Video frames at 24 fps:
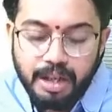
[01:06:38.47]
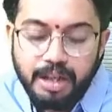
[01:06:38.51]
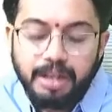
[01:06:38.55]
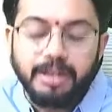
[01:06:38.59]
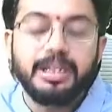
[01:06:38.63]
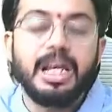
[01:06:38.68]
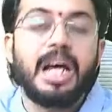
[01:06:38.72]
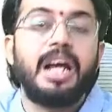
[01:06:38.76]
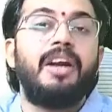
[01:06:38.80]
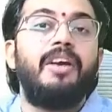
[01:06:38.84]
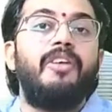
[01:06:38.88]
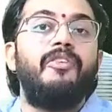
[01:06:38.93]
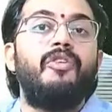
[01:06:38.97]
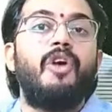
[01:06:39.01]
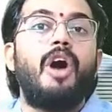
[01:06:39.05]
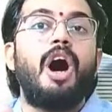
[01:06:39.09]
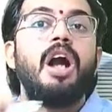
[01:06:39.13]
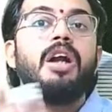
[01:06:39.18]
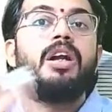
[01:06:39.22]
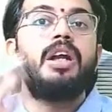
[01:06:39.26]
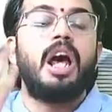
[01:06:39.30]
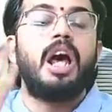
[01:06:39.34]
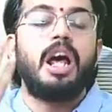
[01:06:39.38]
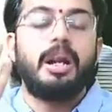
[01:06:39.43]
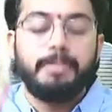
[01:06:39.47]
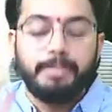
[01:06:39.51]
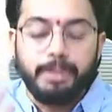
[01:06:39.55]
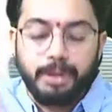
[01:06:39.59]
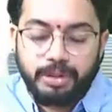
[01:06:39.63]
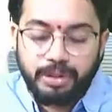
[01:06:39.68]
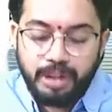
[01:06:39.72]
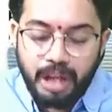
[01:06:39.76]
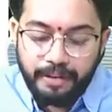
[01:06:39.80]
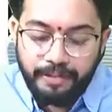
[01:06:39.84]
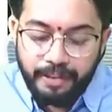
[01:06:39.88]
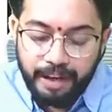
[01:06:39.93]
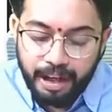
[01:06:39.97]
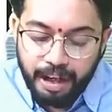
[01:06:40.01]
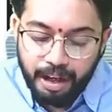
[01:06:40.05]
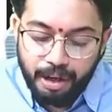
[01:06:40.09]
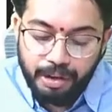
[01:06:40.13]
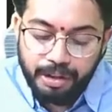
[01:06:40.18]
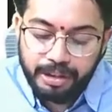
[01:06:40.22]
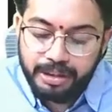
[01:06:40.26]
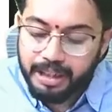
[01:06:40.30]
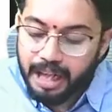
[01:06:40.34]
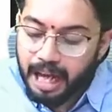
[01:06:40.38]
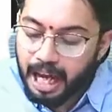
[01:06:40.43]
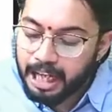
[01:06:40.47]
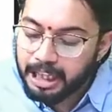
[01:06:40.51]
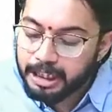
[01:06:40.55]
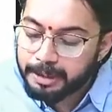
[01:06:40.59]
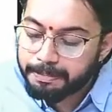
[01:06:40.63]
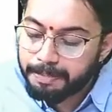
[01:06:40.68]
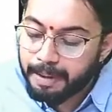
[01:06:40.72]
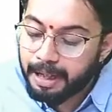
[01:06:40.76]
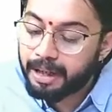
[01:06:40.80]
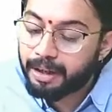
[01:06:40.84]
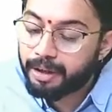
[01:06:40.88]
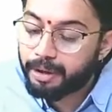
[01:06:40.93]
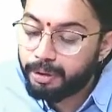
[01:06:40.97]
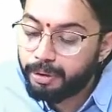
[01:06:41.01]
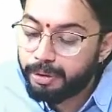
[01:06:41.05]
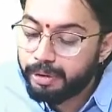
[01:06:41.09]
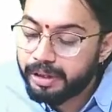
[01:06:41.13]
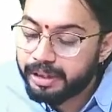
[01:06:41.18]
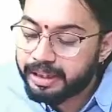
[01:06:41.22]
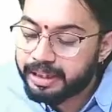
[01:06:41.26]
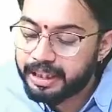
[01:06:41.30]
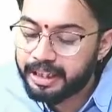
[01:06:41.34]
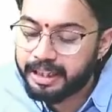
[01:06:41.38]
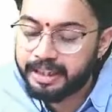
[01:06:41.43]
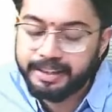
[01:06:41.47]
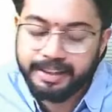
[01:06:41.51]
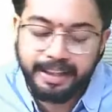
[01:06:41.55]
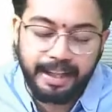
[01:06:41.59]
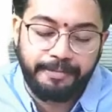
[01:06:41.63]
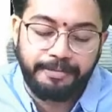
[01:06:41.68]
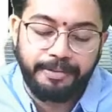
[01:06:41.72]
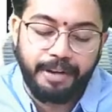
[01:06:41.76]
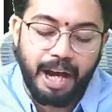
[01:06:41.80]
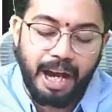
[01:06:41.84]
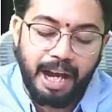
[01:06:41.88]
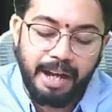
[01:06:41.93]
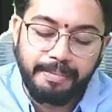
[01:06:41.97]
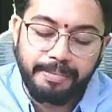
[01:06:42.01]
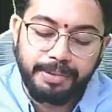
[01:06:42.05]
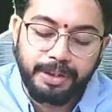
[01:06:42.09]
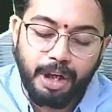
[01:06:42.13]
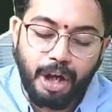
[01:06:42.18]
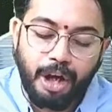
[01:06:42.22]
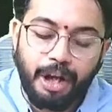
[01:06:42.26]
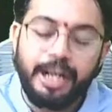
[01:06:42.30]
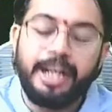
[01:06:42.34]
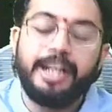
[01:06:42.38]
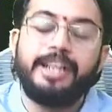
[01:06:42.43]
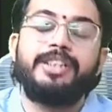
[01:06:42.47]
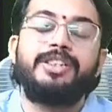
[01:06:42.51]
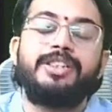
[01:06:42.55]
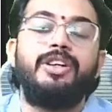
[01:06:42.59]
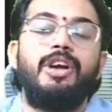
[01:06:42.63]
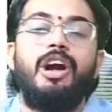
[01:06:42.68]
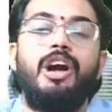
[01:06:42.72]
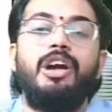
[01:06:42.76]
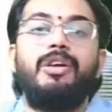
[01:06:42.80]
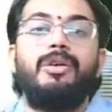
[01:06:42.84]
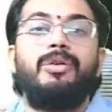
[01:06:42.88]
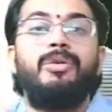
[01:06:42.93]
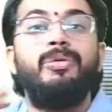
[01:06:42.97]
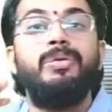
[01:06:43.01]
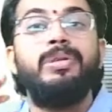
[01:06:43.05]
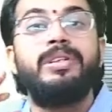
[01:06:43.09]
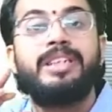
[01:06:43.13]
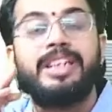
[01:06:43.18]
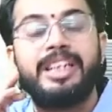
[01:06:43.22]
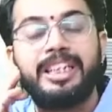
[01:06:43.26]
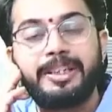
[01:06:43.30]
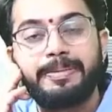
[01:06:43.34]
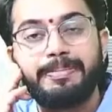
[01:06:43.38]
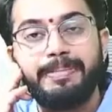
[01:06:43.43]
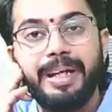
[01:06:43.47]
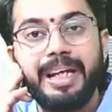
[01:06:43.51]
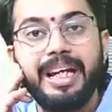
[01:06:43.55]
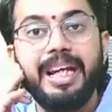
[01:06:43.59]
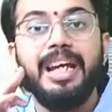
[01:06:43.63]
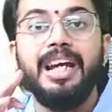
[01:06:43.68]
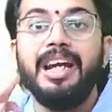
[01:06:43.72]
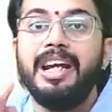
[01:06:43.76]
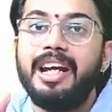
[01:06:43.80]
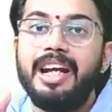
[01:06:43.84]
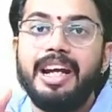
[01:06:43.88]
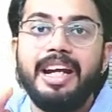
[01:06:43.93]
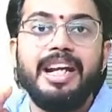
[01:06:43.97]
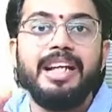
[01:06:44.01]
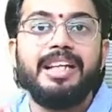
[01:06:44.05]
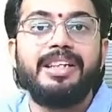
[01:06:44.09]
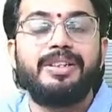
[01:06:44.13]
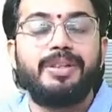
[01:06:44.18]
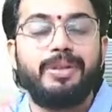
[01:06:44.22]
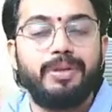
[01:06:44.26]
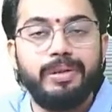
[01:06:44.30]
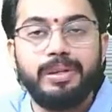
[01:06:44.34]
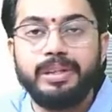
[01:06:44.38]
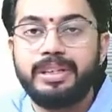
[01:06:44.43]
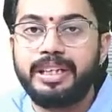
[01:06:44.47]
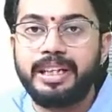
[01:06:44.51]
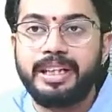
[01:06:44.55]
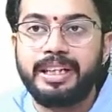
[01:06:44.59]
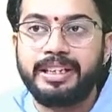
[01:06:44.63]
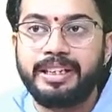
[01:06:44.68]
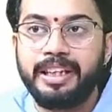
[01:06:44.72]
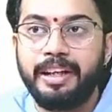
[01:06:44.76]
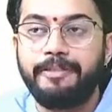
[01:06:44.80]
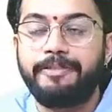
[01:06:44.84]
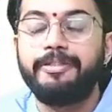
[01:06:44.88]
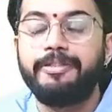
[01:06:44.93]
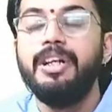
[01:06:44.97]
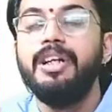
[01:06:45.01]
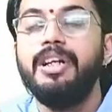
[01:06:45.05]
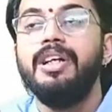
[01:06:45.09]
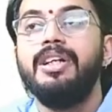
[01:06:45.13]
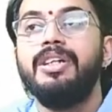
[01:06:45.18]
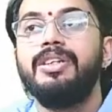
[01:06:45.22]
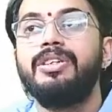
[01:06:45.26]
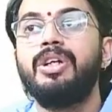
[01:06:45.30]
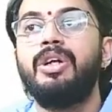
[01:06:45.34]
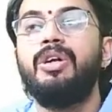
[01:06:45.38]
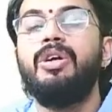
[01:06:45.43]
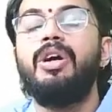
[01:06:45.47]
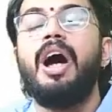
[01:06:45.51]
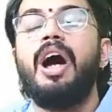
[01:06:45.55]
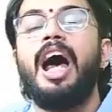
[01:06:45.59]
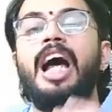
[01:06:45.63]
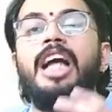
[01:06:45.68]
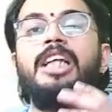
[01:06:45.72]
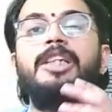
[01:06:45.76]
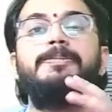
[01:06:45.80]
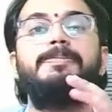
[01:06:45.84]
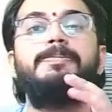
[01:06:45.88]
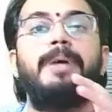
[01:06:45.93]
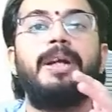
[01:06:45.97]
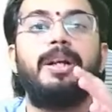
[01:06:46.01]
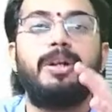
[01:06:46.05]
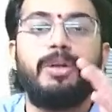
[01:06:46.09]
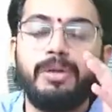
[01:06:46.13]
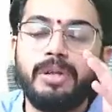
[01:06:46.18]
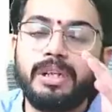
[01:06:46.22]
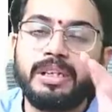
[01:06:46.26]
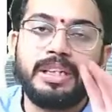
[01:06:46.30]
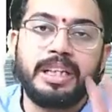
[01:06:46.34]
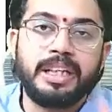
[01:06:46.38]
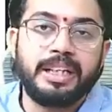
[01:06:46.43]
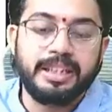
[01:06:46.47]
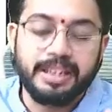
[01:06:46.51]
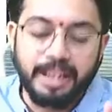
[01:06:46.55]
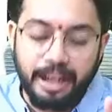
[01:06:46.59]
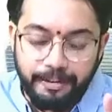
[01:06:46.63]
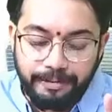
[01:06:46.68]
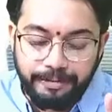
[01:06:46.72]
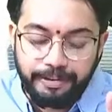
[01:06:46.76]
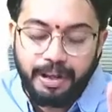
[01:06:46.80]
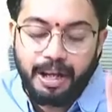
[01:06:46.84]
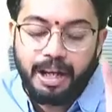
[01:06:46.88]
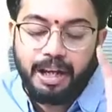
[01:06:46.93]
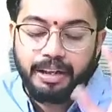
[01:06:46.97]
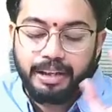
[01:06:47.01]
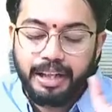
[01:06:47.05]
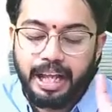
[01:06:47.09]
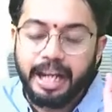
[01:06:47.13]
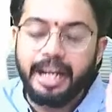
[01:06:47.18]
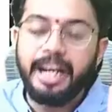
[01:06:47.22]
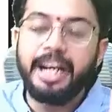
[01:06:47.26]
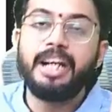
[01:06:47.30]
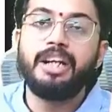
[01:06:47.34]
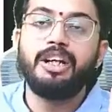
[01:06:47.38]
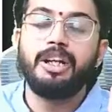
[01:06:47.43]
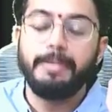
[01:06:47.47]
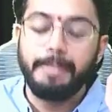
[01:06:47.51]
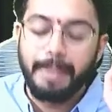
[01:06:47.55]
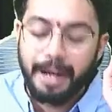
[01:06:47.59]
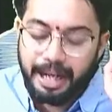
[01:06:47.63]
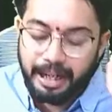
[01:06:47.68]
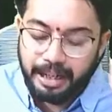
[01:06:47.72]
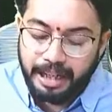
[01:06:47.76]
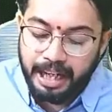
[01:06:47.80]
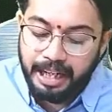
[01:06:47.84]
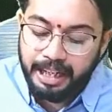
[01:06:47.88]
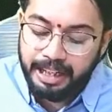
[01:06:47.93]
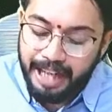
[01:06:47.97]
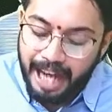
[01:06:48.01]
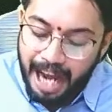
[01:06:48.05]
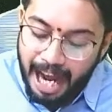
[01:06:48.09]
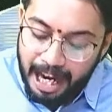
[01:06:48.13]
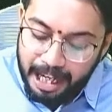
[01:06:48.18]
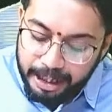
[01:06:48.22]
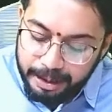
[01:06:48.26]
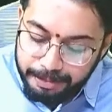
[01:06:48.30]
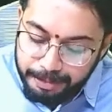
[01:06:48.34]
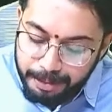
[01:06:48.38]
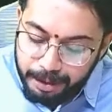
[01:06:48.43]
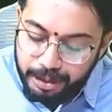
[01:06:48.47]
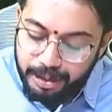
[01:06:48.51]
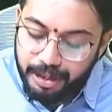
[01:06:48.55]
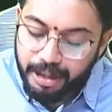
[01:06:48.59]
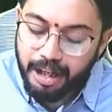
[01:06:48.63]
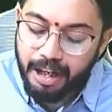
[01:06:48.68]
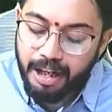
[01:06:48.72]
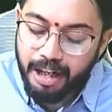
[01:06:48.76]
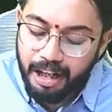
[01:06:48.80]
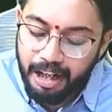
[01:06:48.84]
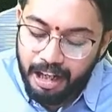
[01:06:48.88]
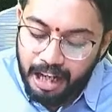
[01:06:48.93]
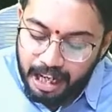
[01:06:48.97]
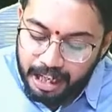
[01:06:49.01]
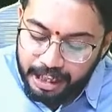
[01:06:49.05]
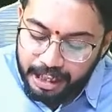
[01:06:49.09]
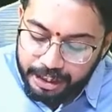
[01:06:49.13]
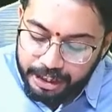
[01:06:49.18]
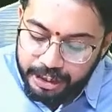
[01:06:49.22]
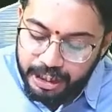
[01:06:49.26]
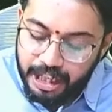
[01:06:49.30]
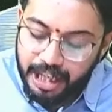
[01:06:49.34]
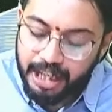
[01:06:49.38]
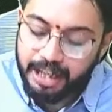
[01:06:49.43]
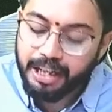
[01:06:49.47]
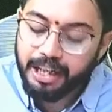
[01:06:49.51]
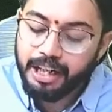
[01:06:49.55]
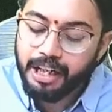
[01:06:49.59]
Sir, what are books of accounts as per Rule 6F? I am sorry, it's not Rule 6B, it is Rule 6F. So, as per Rule 6F, they need to maintain cash book, ledger,